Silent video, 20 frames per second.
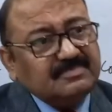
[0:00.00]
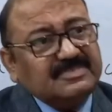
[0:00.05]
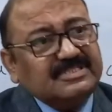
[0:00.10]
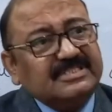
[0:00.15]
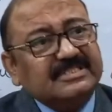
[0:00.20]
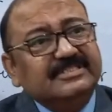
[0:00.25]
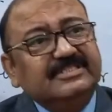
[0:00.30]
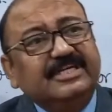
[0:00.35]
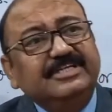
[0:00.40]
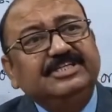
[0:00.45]

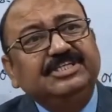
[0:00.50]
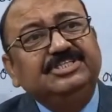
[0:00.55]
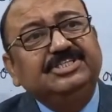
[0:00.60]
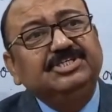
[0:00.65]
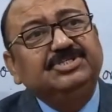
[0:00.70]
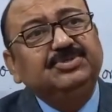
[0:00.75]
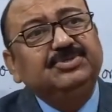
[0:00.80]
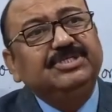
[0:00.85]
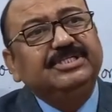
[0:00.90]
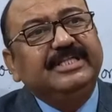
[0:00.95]
The teacher
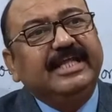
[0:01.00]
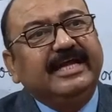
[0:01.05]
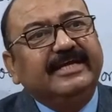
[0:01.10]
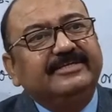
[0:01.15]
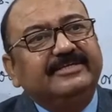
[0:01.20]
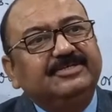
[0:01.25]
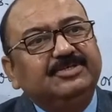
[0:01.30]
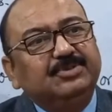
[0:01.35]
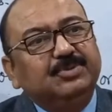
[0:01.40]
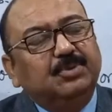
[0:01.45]
should
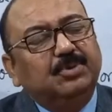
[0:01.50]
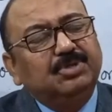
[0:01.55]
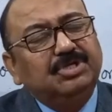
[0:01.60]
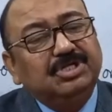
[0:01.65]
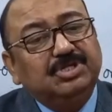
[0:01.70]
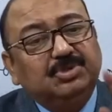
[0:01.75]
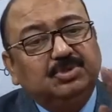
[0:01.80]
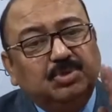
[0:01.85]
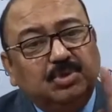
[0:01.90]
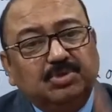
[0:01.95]
enact only
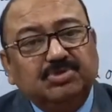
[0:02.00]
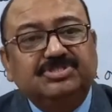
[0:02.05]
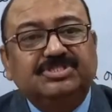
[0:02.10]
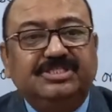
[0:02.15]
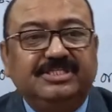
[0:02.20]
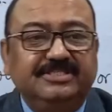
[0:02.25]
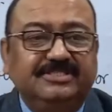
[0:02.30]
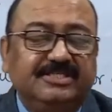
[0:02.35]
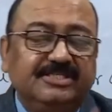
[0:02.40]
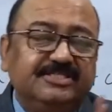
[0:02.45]
those
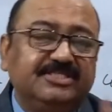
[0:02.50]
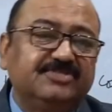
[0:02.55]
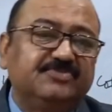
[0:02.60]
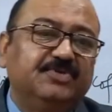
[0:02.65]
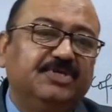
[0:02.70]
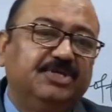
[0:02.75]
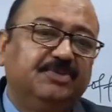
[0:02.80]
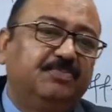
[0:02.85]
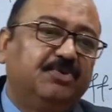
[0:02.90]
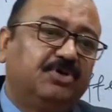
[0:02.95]
scenes, this is
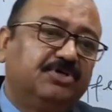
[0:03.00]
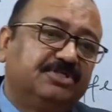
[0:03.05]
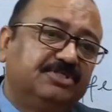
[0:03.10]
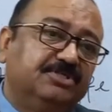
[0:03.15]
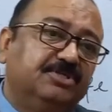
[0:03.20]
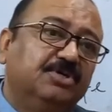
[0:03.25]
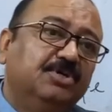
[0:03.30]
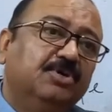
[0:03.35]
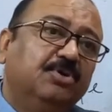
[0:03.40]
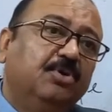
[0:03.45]
very
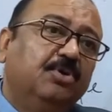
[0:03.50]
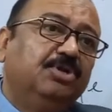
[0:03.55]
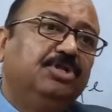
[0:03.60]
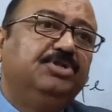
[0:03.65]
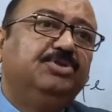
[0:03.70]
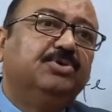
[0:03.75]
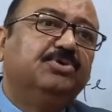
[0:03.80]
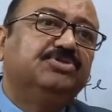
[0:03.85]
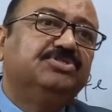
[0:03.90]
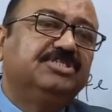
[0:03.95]
important, only
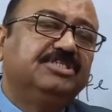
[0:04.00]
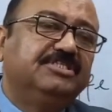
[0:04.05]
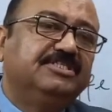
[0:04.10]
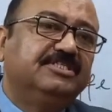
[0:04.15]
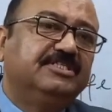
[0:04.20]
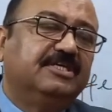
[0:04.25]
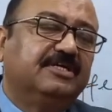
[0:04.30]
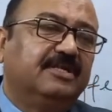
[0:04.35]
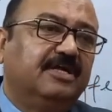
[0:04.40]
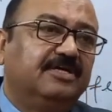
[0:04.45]
those scenes in
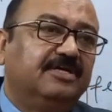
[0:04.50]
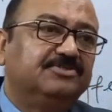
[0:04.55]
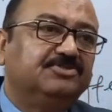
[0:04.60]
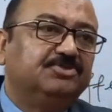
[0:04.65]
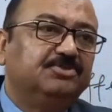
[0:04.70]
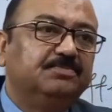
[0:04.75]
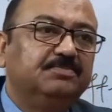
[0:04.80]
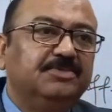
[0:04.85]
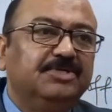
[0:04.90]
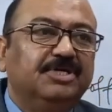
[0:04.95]
the
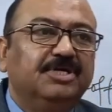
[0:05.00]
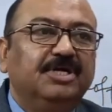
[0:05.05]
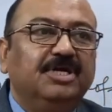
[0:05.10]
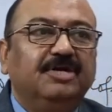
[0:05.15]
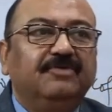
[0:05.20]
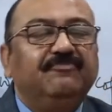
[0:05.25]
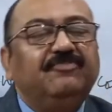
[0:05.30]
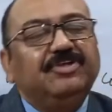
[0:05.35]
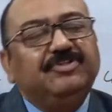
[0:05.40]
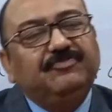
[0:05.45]
classroom
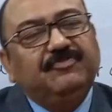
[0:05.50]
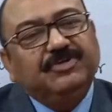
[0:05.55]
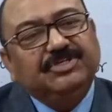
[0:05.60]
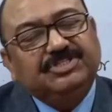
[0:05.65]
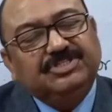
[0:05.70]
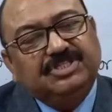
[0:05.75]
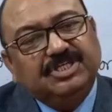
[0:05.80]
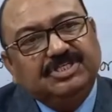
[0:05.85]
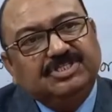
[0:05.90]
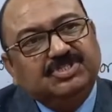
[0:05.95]
with which
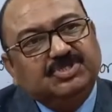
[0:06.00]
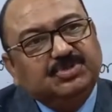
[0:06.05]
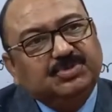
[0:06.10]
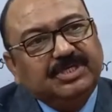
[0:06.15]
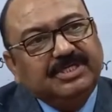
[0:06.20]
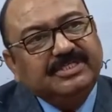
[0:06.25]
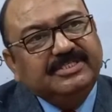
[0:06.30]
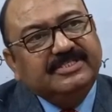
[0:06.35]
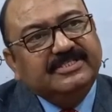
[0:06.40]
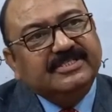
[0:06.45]
the
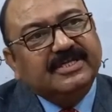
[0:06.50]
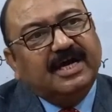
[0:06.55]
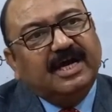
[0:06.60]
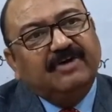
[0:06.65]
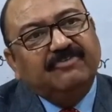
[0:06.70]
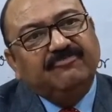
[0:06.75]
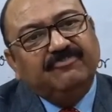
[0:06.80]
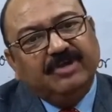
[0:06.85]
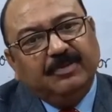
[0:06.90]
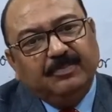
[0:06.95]
students are
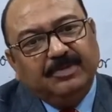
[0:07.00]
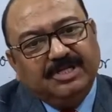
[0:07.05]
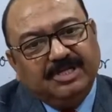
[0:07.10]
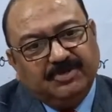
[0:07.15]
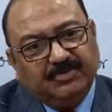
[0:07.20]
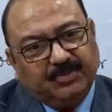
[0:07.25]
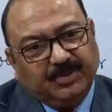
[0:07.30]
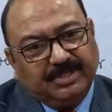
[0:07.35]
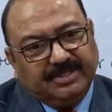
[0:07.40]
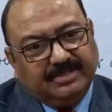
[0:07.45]
familiar
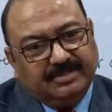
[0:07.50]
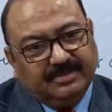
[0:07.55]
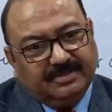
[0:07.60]
with.